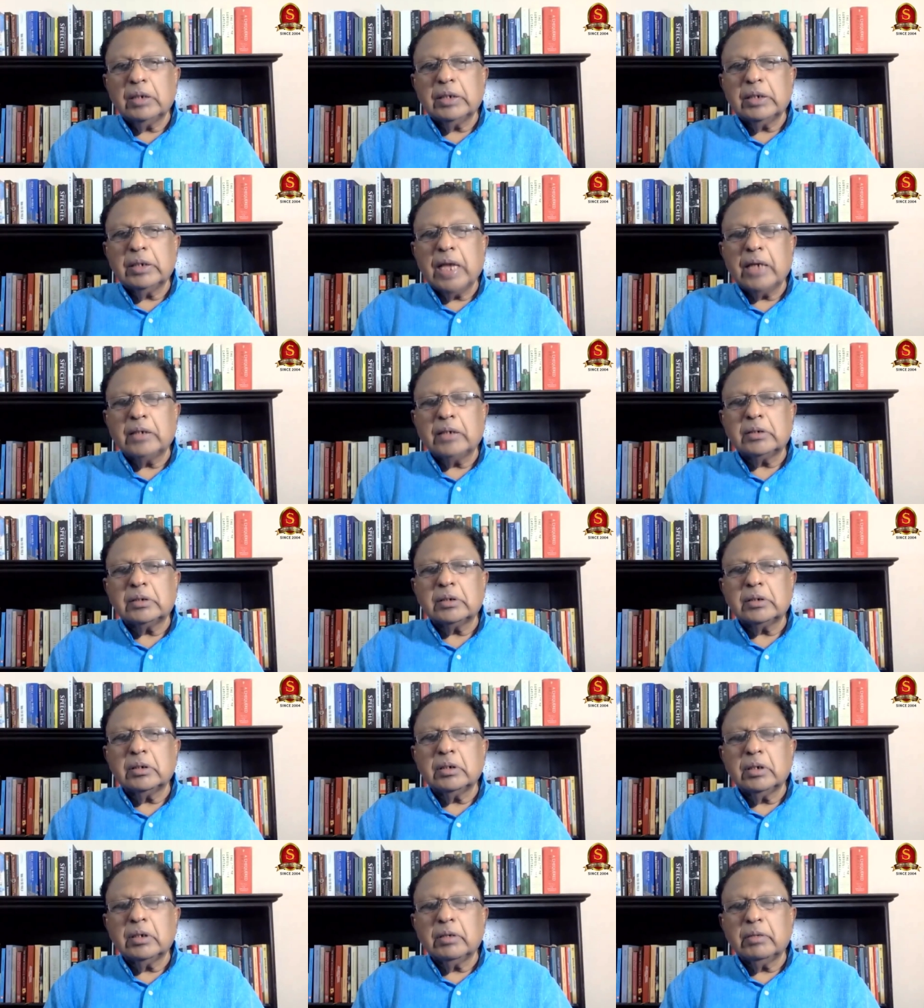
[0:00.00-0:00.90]
that
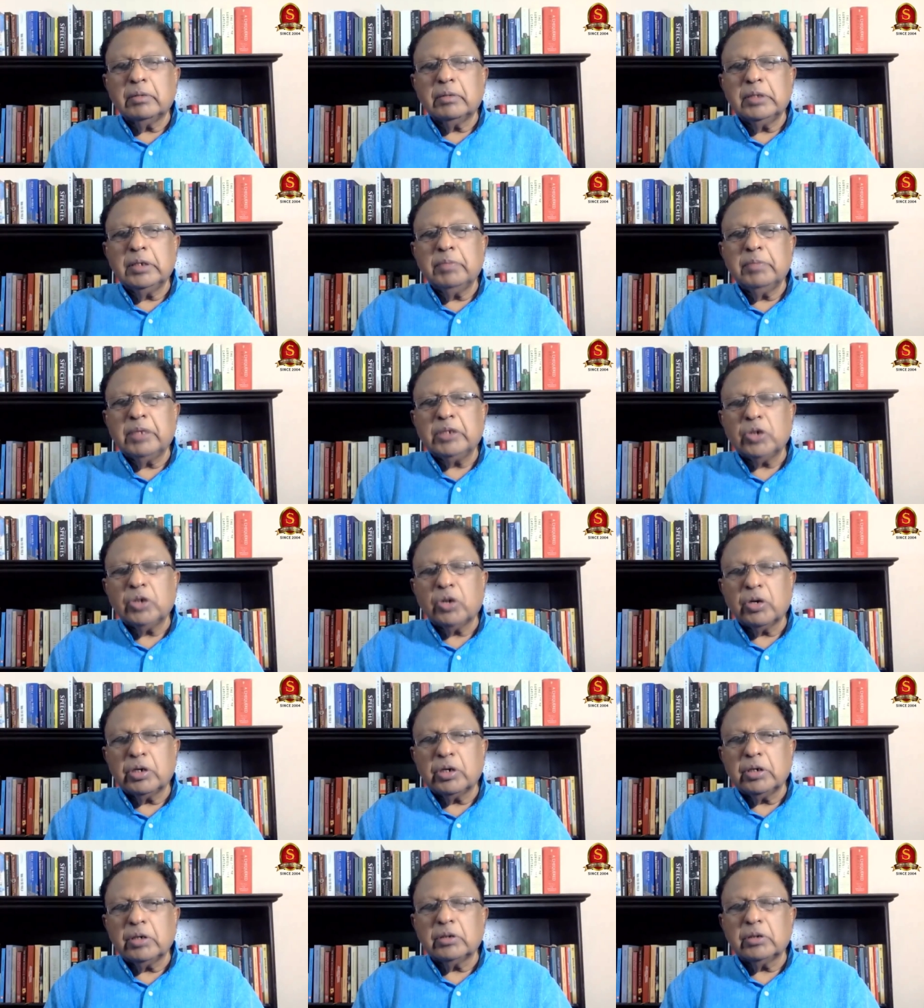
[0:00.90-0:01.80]
uh, the
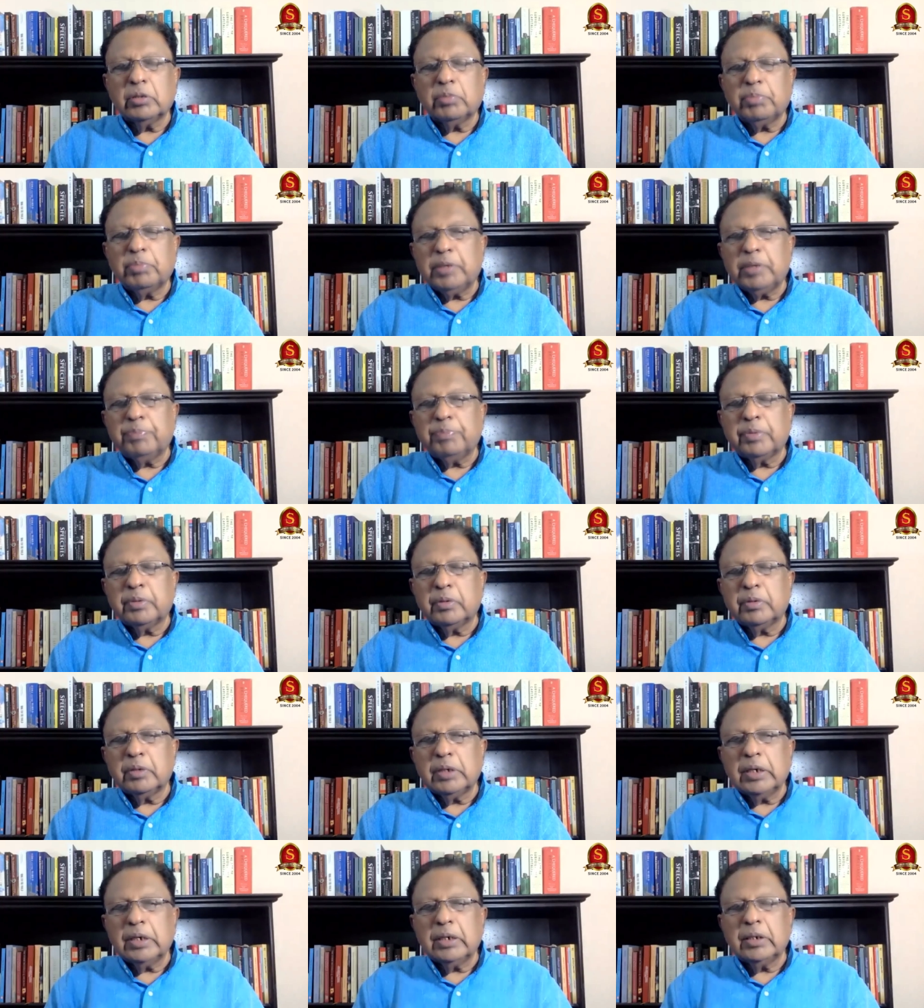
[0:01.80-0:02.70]
majority of the
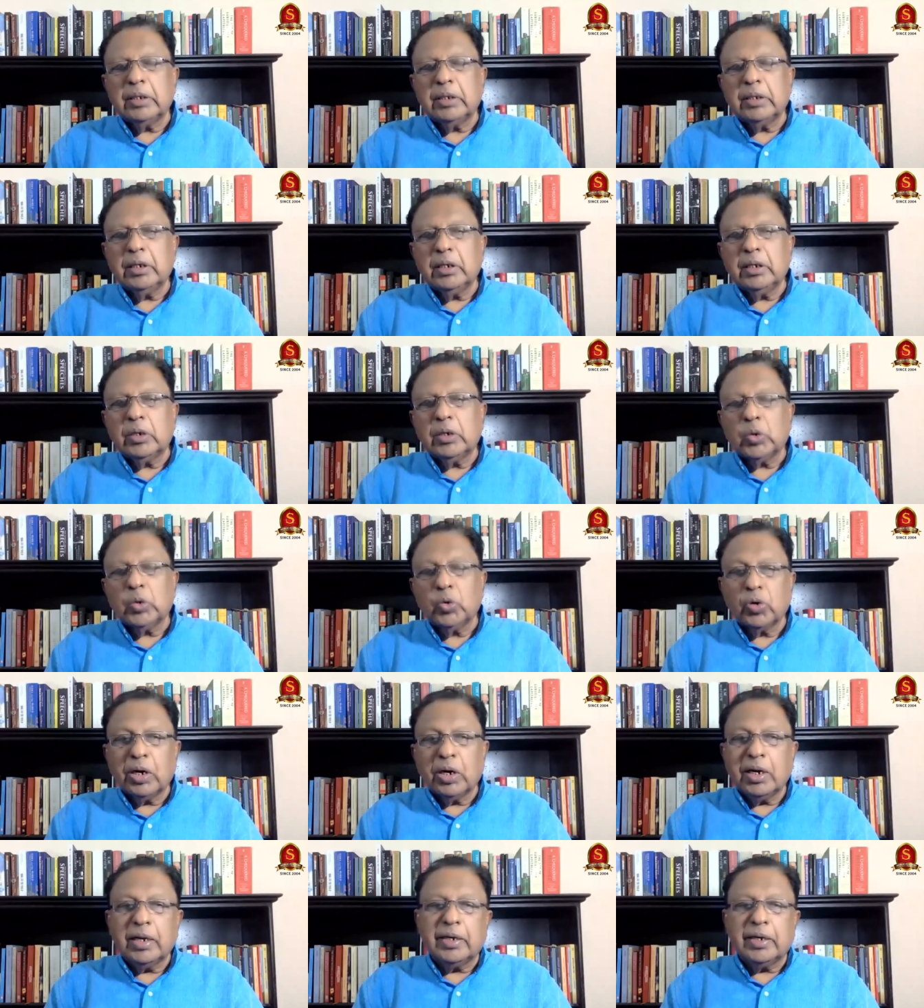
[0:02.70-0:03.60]
people in the
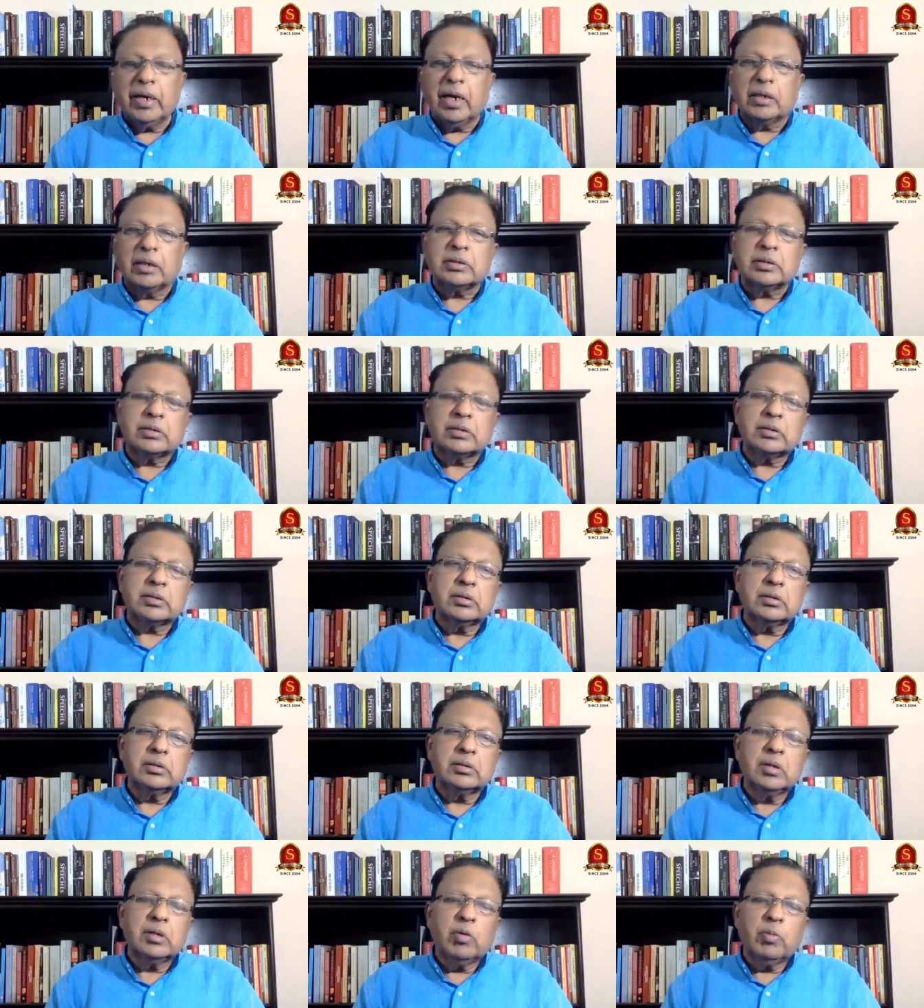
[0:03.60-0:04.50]
rural areas
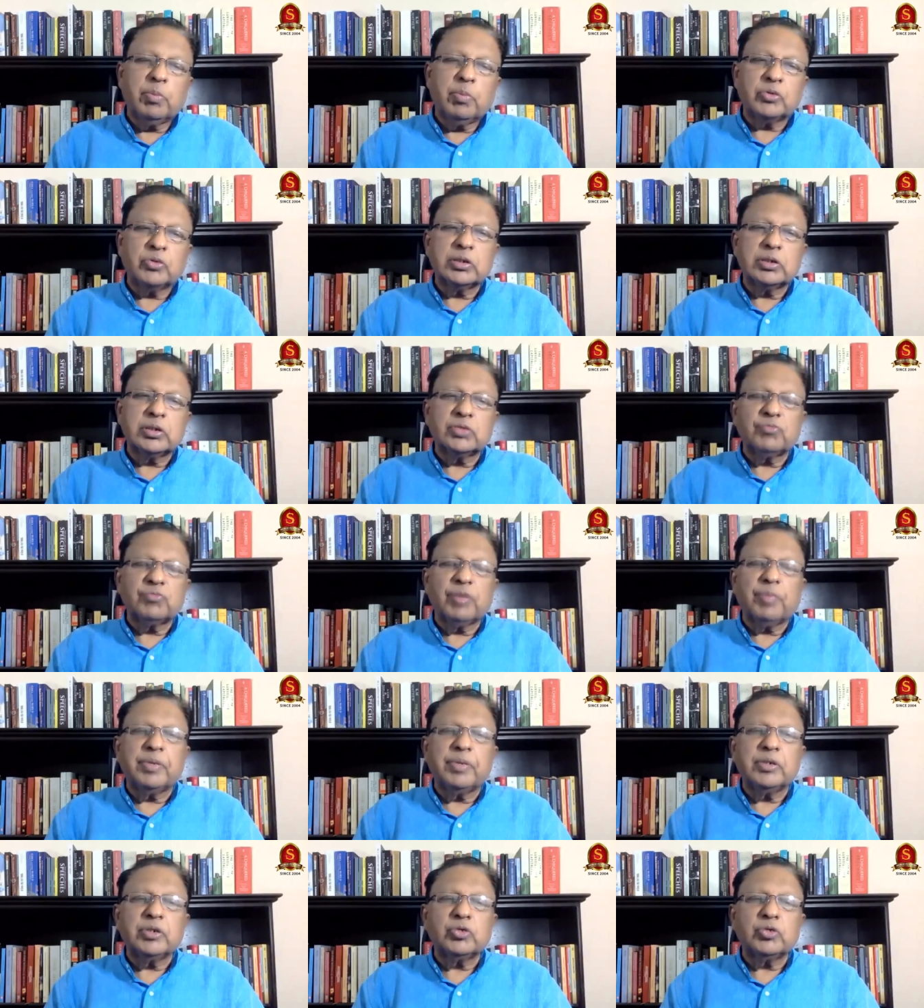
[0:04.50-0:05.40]
possess
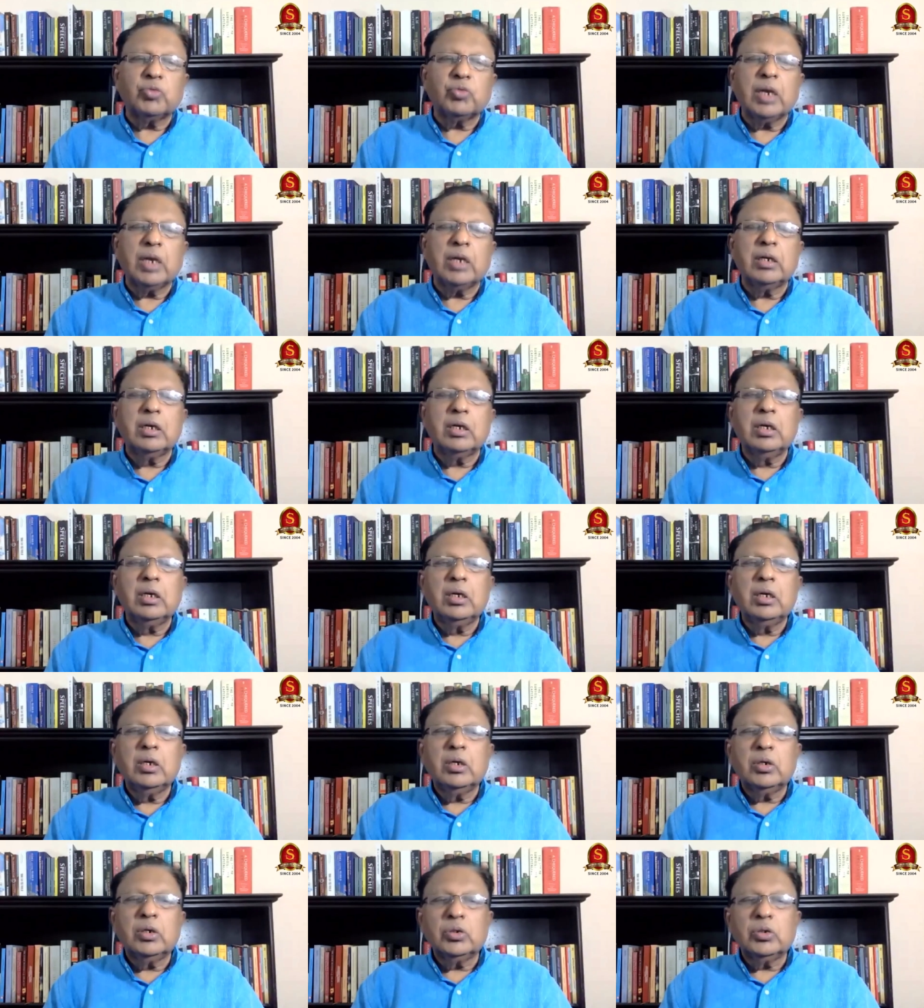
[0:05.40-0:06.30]
weapons, while
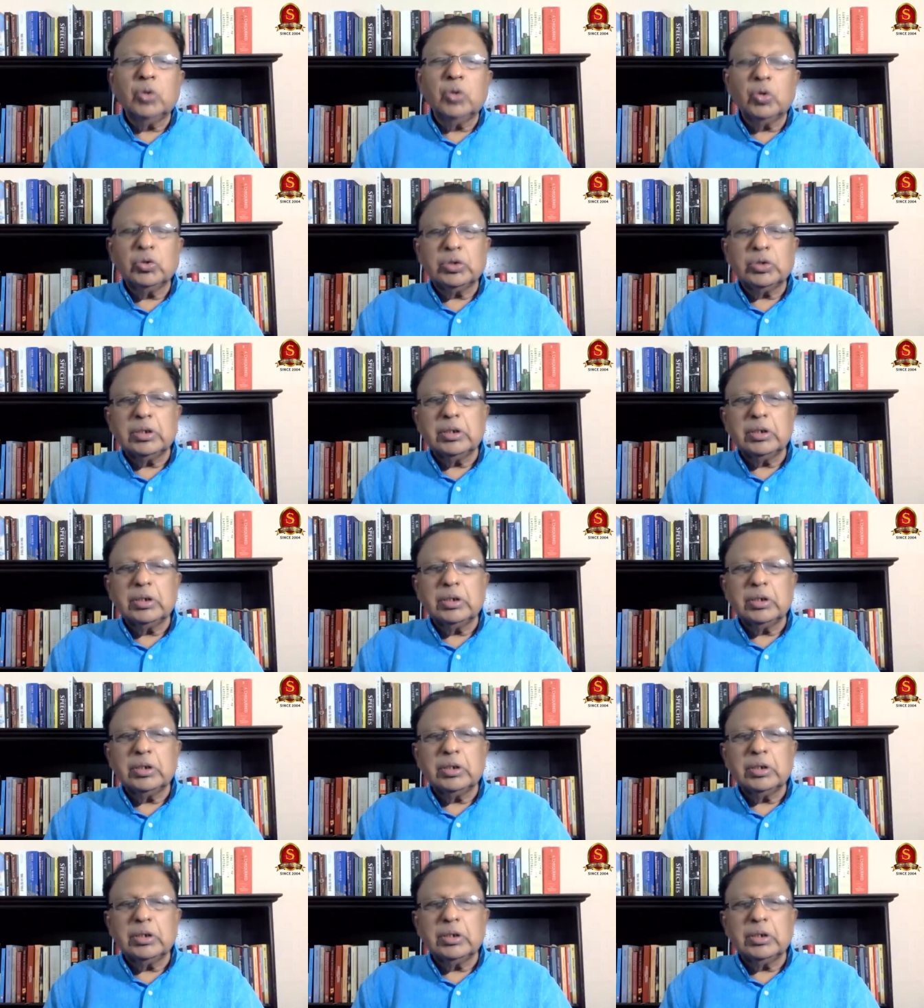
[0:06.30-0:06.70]
those